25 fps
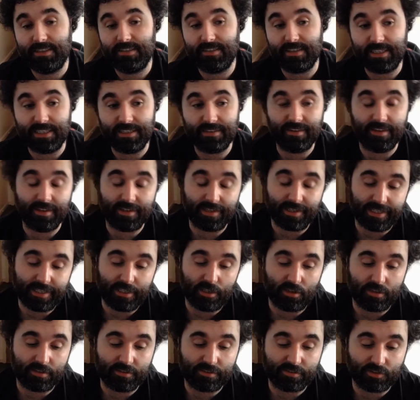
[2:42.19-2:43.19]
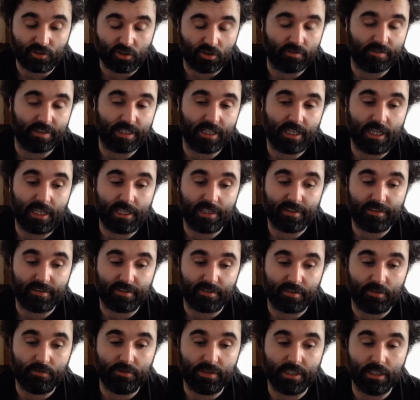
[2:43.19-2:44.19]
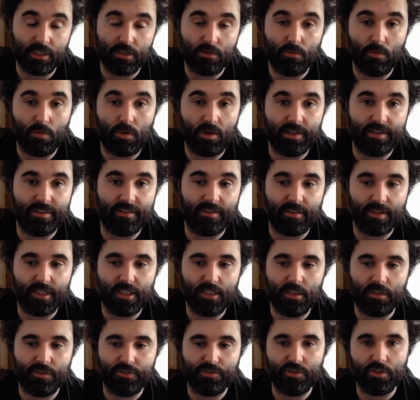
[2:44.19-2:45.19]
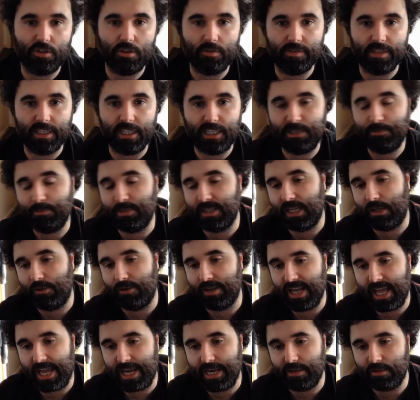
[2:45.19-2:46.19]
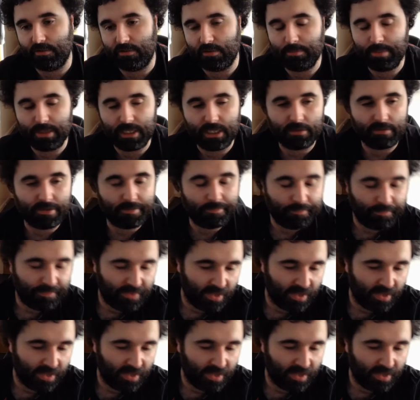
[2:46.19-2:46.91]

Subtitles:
It is a Leon storyline, so what is a Leon storyline without an Ada appearing?